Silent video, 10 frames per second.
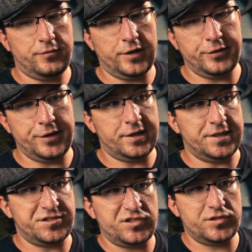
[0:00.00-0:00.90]
Very
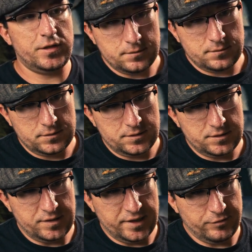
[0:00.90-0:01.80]
nice
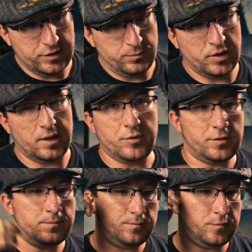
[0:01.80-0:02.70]
to have a
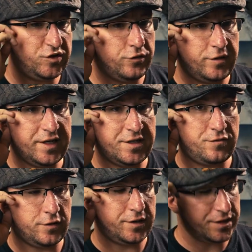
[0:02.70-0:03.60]
proper suitcase for